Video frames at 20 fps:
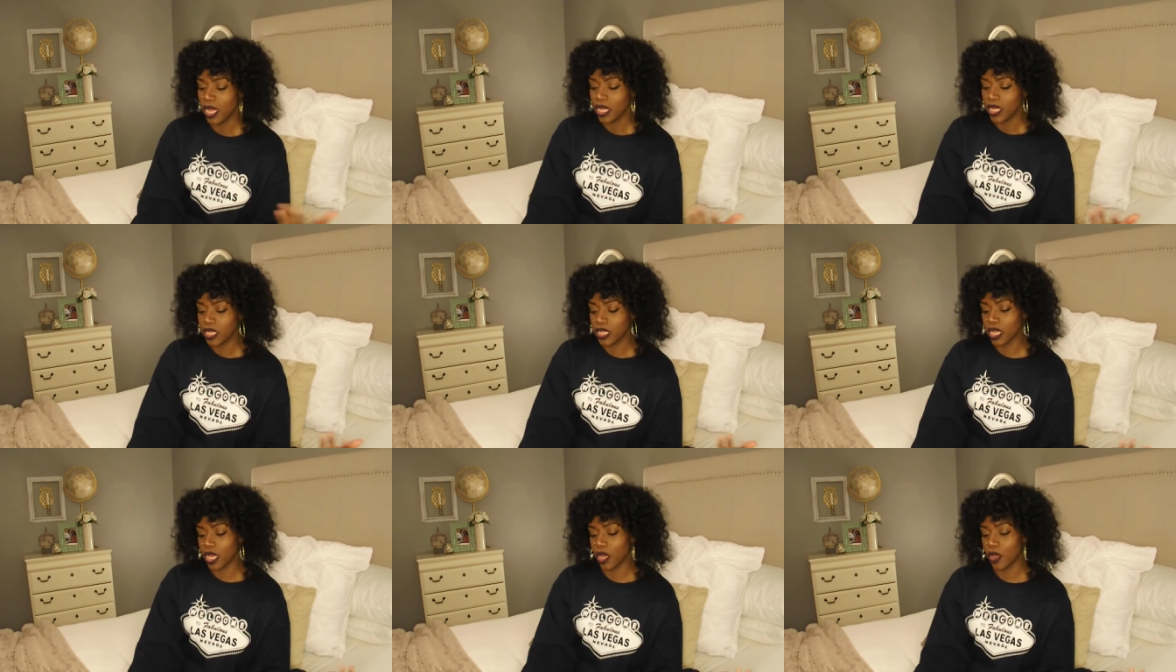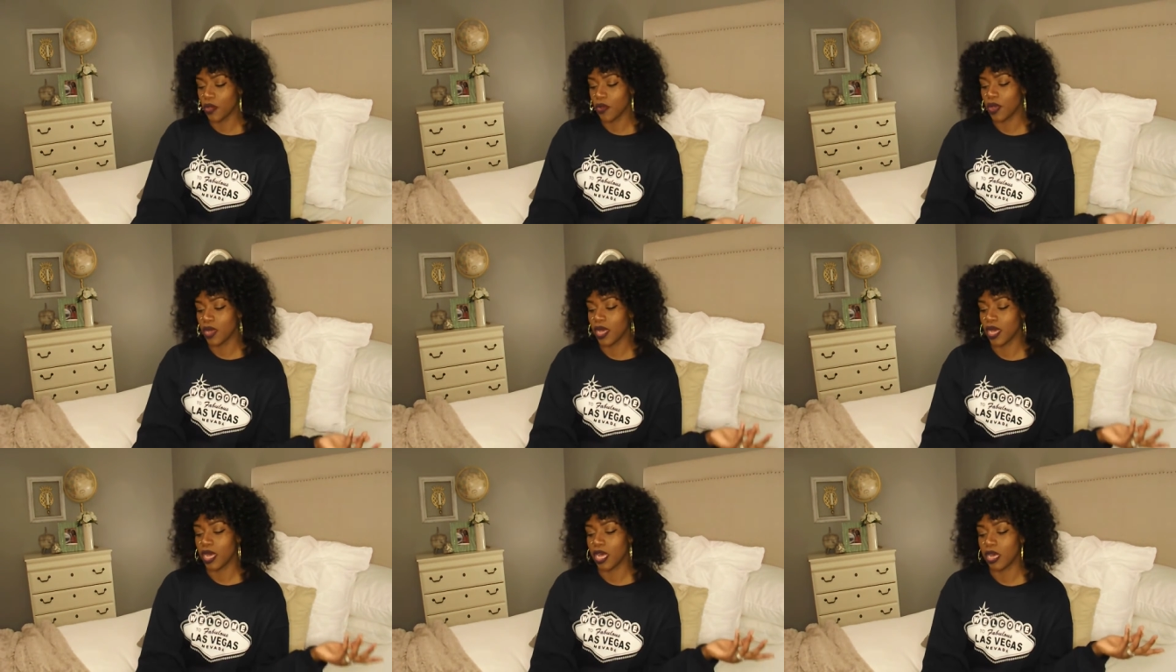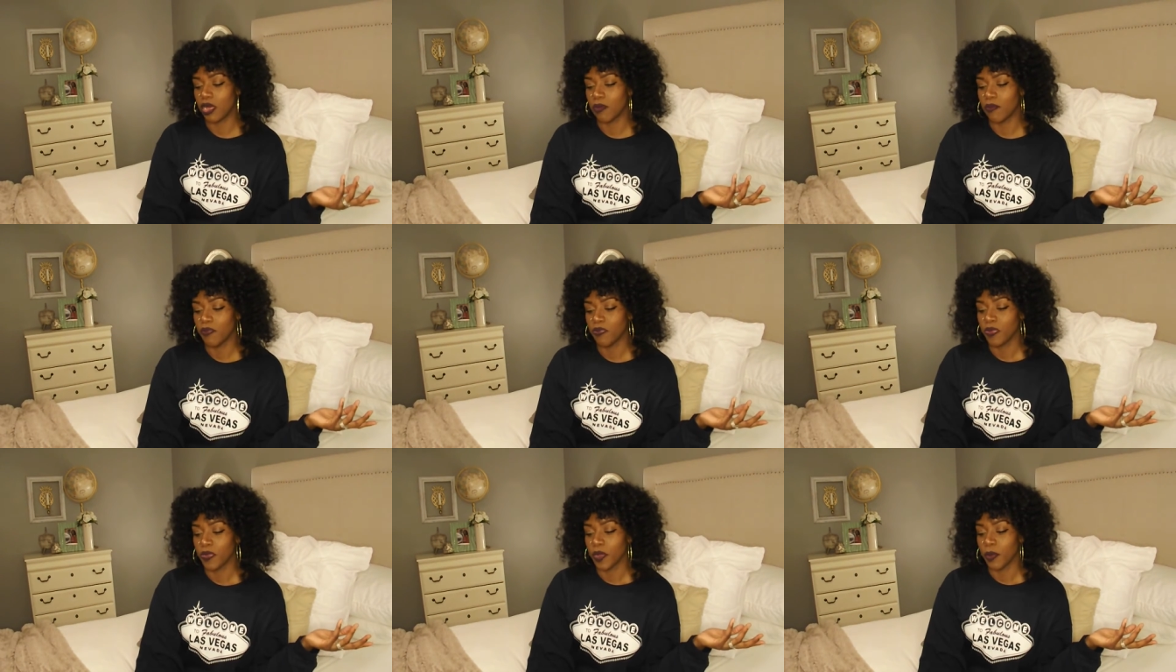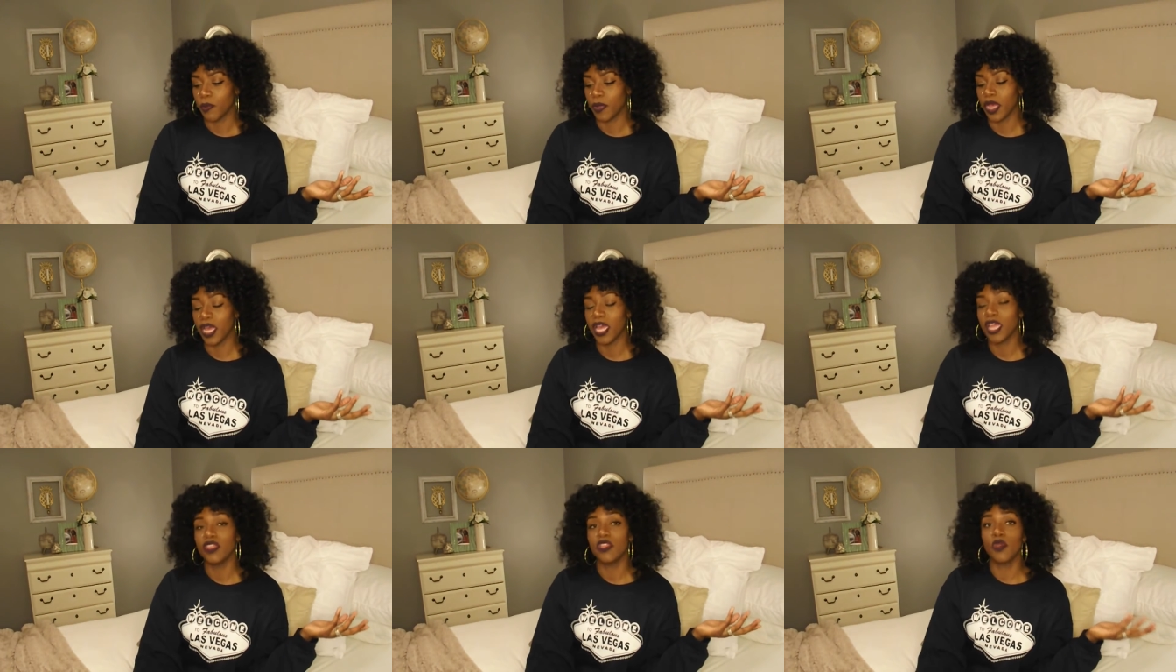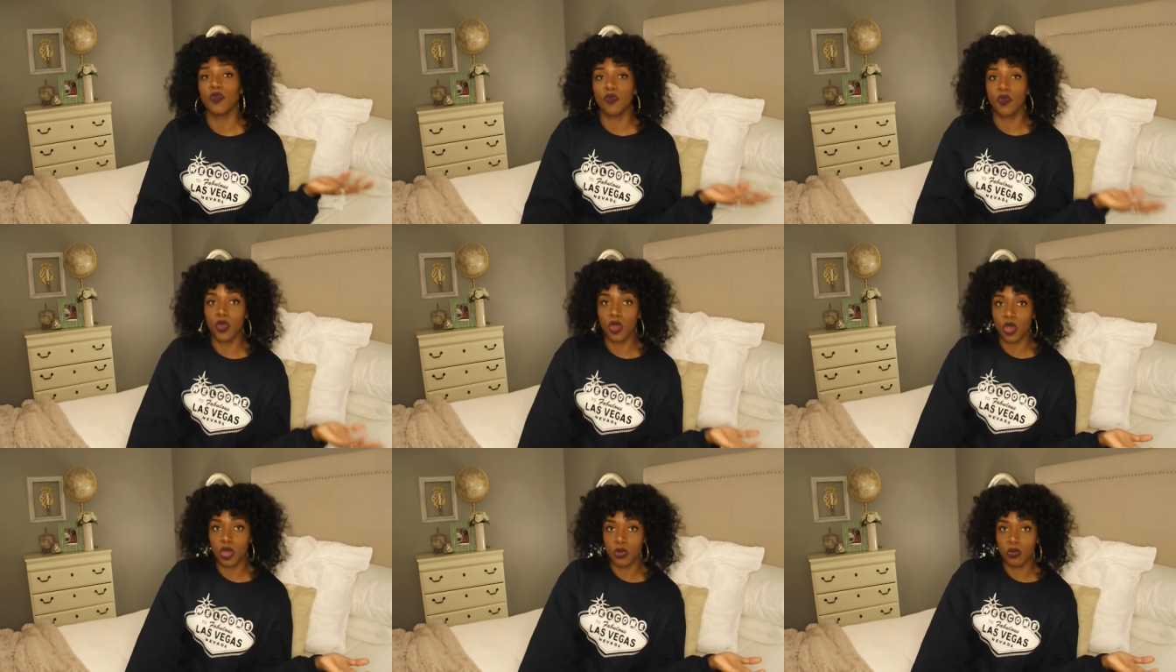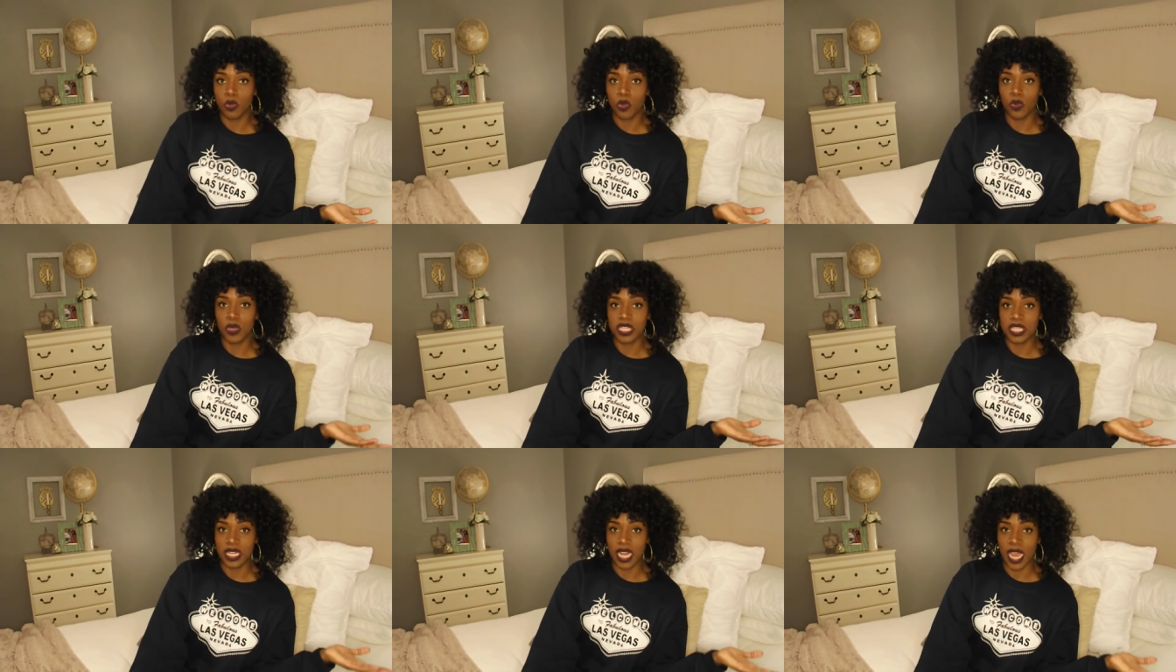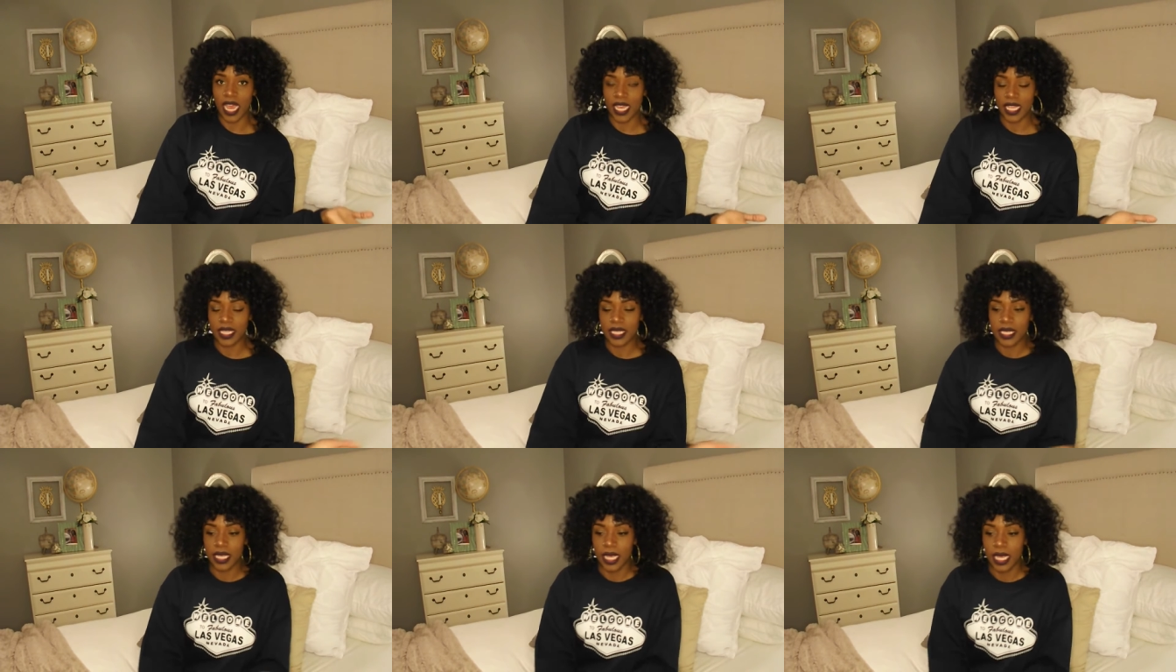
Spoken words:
So but the room was nice.